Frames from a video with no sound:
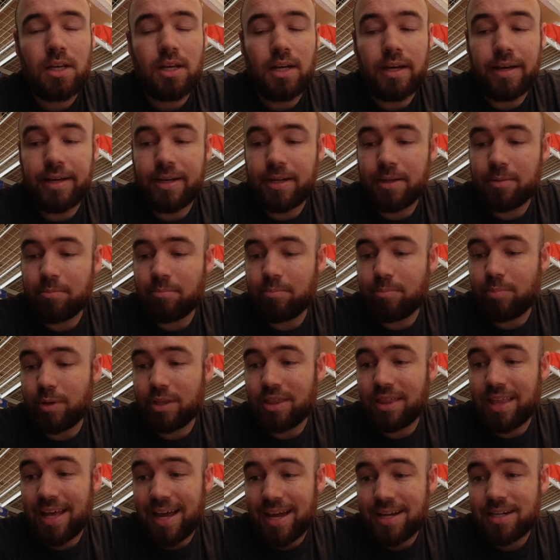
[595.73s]

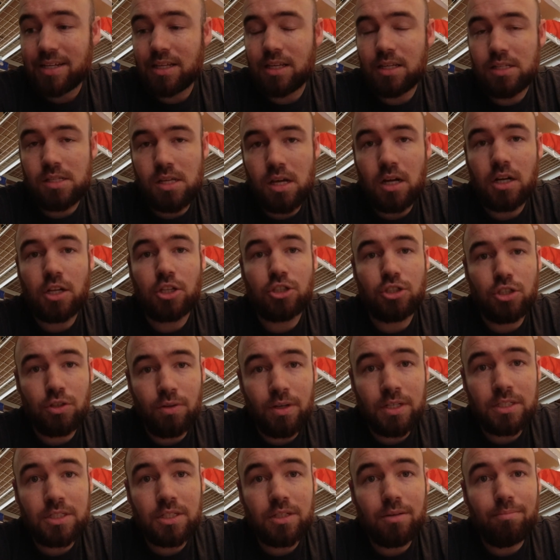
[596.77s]
But that is gonna do
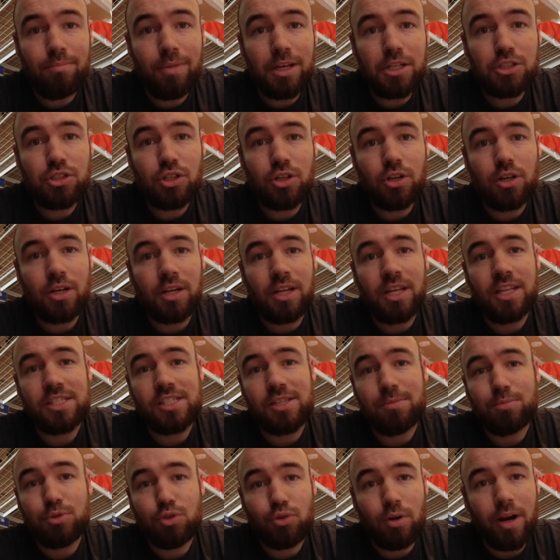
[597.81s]
it. Make sure and hit
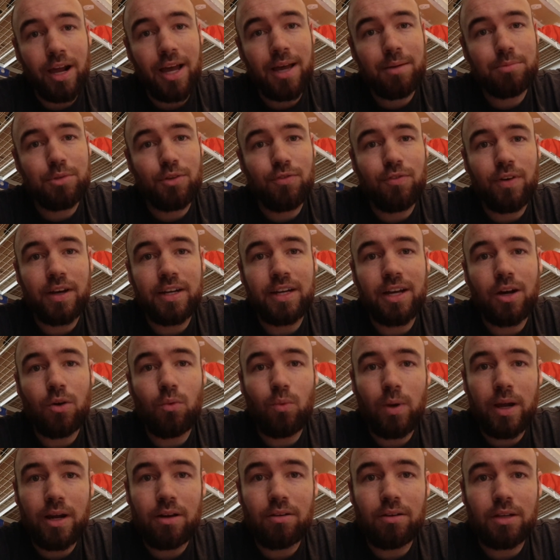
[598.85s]
subscribe to find out
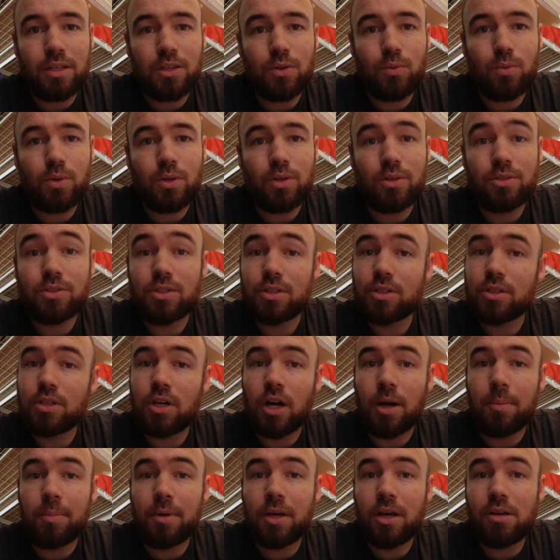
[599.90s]
where in the world
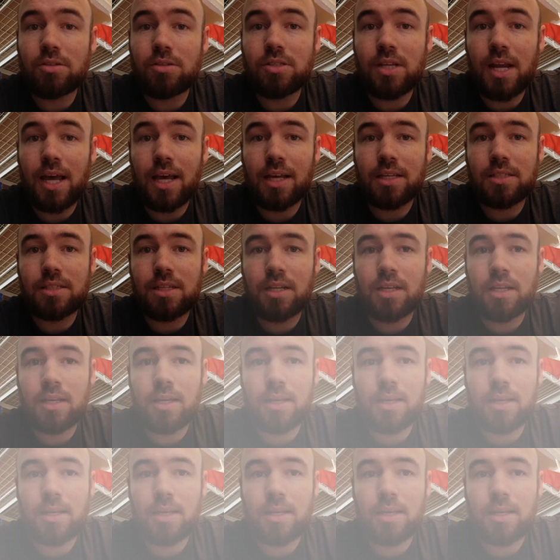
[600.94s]
Carmen goes next.